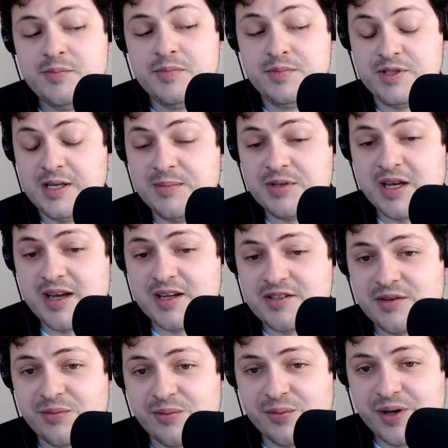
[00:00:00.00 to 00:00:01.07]
seems like it's
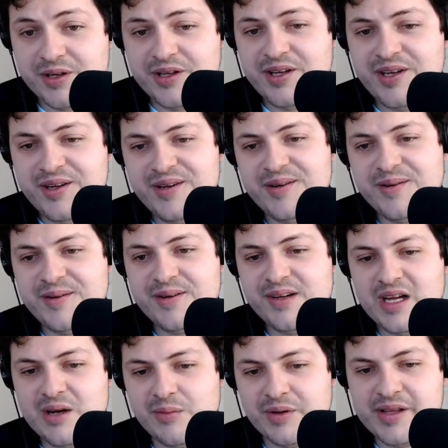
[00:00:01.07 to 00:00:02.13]
a really,
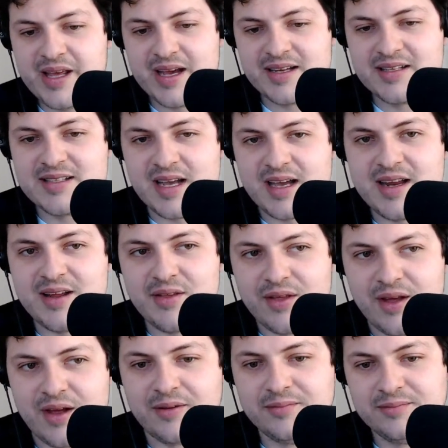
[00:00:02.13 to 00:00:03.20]
really exciting
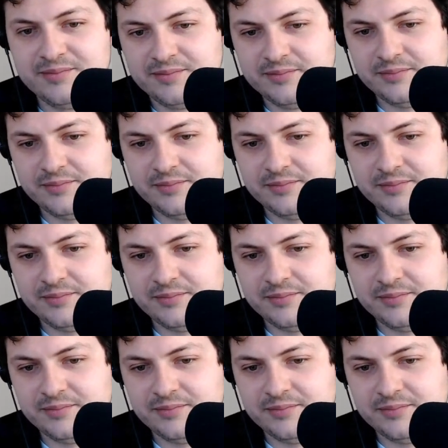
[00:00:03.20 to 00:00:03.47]
thing.